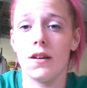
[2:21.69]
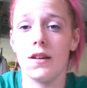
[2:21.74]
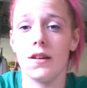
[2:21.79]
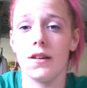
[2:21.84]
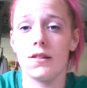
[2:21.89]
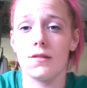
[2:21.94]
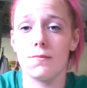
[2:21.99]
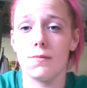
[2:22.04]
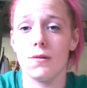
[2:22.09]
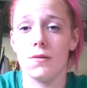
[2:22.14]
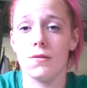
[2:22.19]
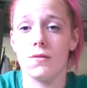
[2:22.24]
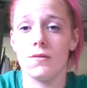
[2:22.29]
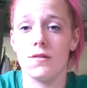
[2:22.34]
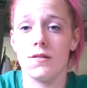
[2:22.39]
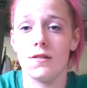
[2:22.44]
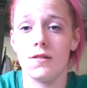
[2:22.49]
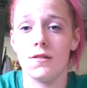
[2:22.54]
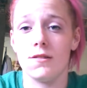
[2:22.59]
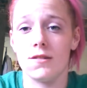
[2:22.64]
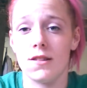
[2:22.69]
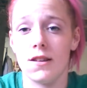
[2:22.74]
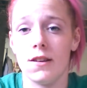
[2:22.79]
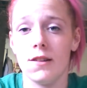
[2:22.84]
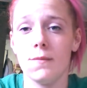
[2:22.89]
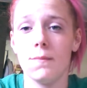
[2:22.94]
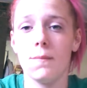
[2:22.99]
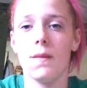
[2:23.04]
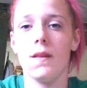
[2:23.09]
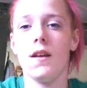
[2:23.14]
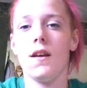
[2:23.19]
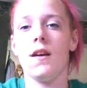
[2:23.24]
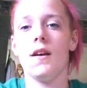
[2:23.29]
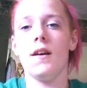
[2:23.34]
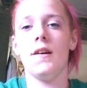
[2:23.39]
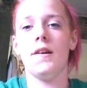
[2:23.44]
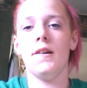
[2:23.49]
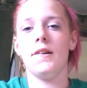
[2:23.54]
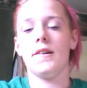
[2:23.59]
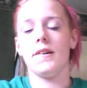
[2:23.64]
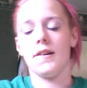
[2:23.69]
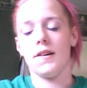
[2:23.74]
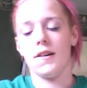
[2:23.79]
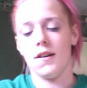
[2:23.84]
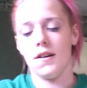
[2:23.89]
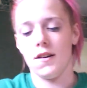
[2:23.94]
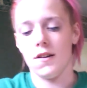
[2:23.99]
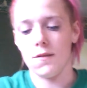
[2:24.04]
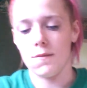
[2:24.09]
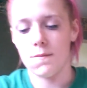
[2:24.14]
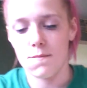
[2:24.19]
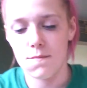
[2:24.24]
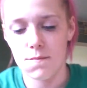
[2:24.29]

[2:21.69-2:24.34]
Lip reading: I suppose you can say. My